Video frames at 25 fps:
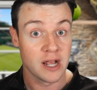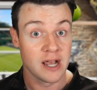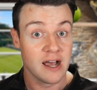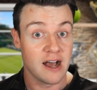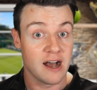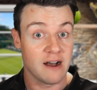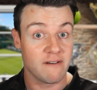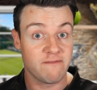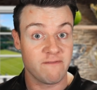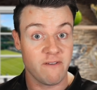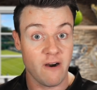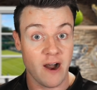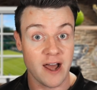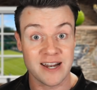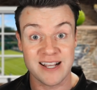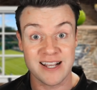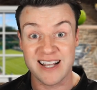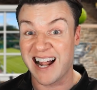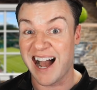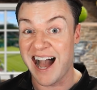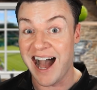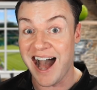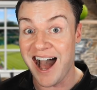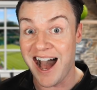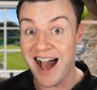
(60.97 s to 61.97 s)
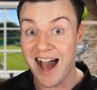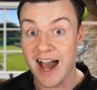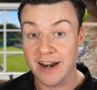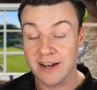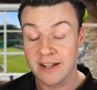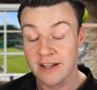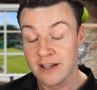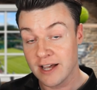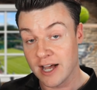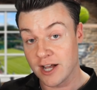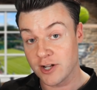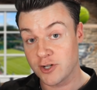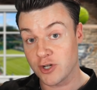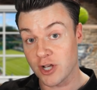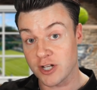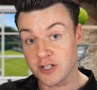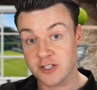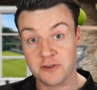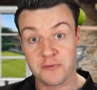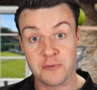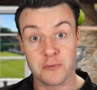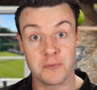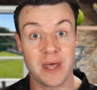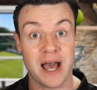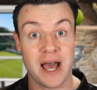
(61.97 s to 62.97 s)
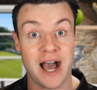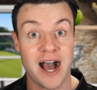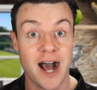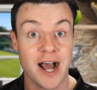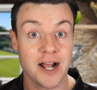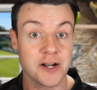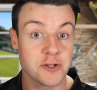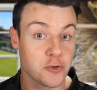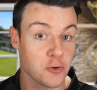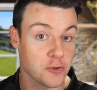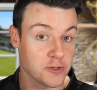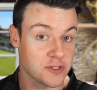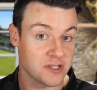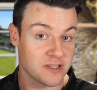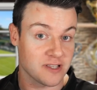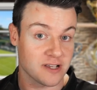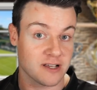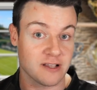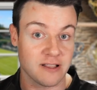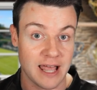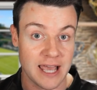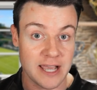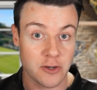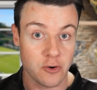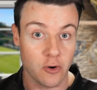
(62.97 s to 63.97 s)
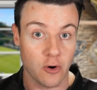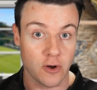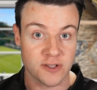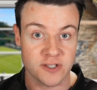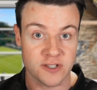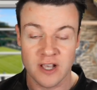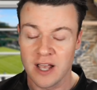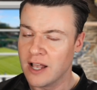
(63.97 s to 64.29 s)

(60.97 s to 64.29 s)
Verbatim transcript: are finding it hard adjusting from the hard courts to the clay courts.